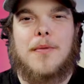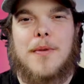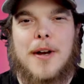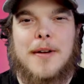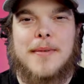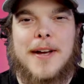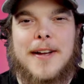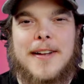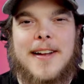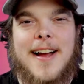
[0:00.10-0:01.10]
What up,
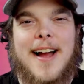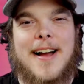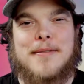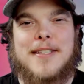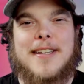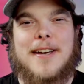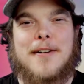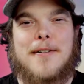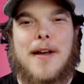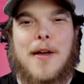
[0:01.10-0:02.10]
y'all? I'm
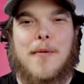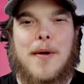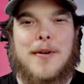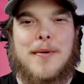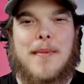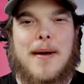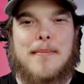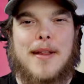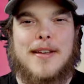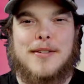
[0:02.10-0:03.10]
CEO, and welcome to my
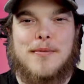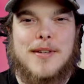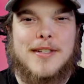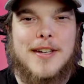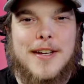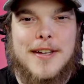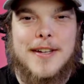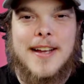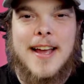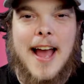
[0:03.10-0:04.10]
place. What's
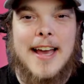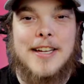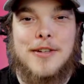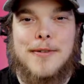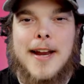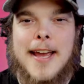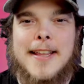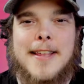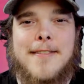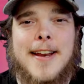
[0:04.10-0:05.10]
good? How you doing? How
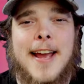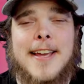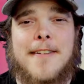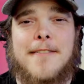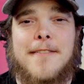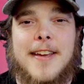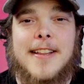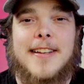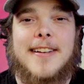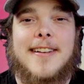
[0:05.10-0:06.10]
you living? How you
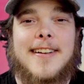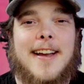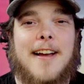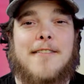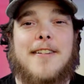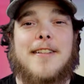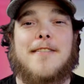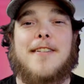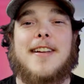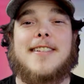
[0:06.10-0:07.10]
feeling? I'm
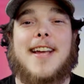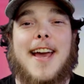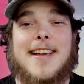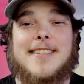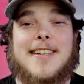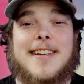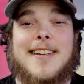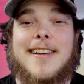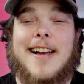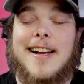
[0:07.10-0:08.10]
feeling fantastic.
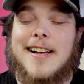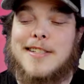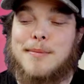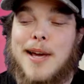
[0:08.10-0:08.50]
I got some